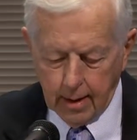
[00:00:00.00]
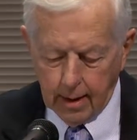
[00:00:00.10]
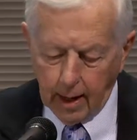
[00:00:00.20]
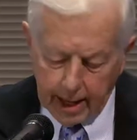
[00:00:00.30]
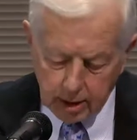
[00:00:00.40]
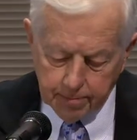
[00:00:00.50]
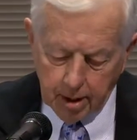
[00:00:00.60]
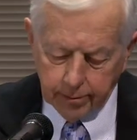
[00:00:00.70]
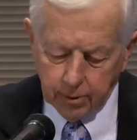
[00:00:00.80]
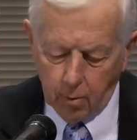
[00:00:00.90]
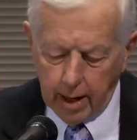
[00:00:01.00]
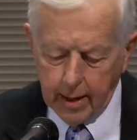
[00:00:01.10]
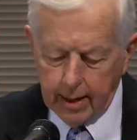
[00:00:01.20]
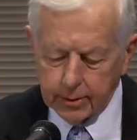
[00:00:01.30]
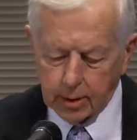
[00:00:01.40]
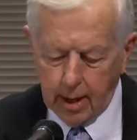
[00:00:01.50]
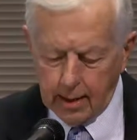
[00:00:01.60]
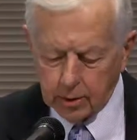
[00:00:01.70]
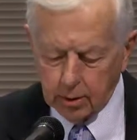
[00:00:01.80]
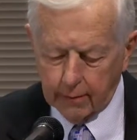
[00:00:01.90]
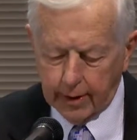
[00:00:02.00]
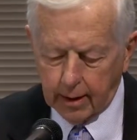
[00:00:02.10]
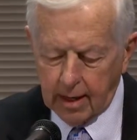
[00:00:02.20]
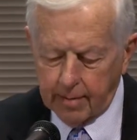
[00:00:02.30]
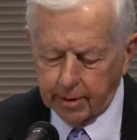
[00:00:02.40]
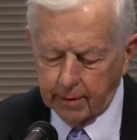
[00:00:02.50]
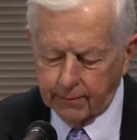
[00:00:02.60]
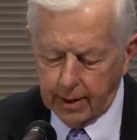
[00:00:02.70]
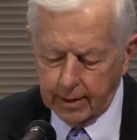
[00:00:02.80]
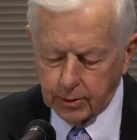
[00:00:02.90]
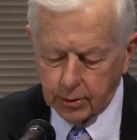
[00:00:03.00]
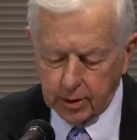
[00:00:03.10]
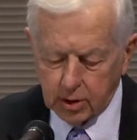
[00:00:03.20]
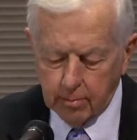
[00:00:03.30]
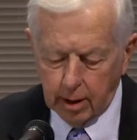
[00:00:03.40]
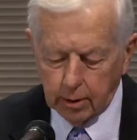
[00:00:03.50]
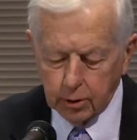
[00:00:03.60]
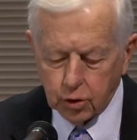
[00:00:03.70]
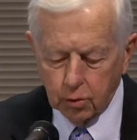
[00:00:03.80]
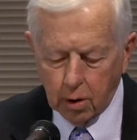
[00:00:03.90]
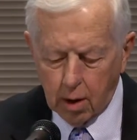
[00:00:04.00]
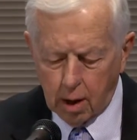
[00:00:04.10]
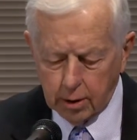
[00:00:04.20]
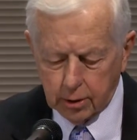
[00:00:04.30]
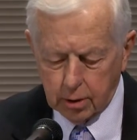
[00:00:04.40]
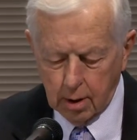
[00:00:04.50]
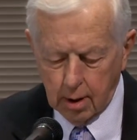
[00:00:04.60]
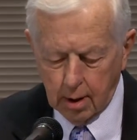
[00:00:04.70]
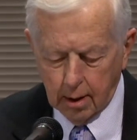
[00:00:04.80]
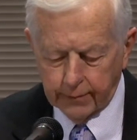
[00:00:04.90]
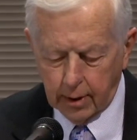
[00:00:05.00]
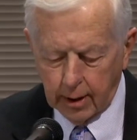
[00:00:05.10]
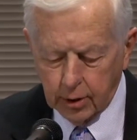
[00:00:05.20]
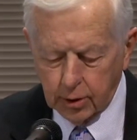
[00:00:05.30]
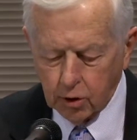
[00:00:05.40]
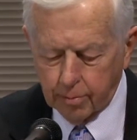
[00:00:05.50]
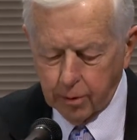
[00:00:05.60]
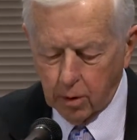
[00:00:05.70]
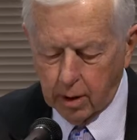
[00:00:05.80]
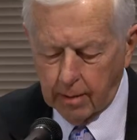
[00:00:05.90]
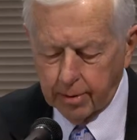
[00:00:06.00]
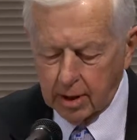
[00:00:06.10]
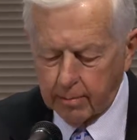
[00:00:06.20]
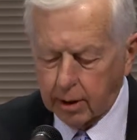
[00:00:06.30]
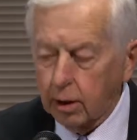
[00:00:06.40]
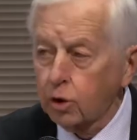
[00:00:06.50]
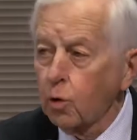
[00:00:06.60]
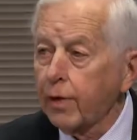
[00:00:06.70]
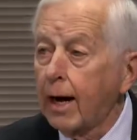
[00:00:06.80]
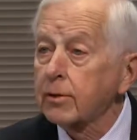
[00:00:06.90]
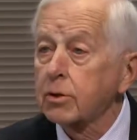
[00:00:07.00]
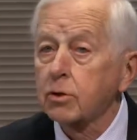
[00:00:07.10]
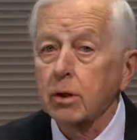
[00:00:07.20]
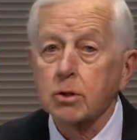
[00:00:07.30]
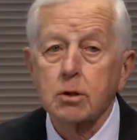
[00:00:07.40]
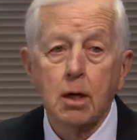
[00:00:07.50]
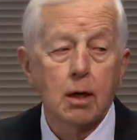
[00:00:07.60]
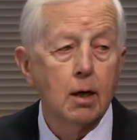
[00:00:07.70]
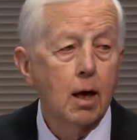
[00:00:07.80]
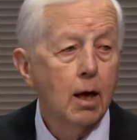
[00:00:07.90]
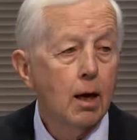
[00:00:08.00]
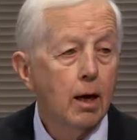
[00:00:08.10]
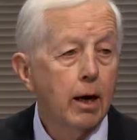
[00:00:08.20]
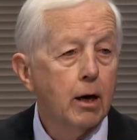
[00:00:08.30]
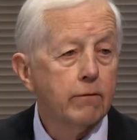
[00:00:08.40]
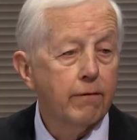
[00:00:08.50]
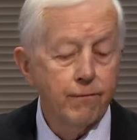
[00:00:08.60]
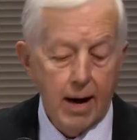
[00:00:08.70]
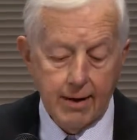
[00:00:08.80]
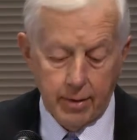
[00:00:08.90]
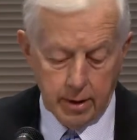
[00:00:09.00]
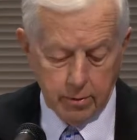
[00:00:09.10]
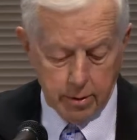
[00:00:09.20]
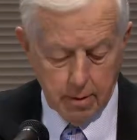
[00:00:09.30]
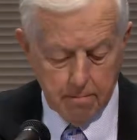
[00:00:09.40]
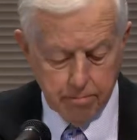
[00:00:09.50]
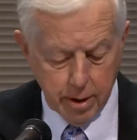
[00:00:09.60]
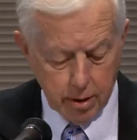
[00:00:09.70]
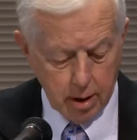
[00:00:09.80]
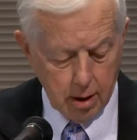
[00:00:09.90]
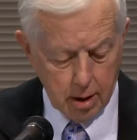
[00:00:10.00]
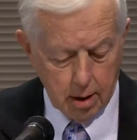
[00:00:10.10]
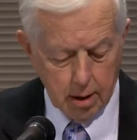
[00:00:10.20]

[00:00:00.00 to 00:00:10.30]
And last month, the White House Council of Economic Advisors estimated the true cost of the nation's opioid epidemic in 2016 at over $500 billion.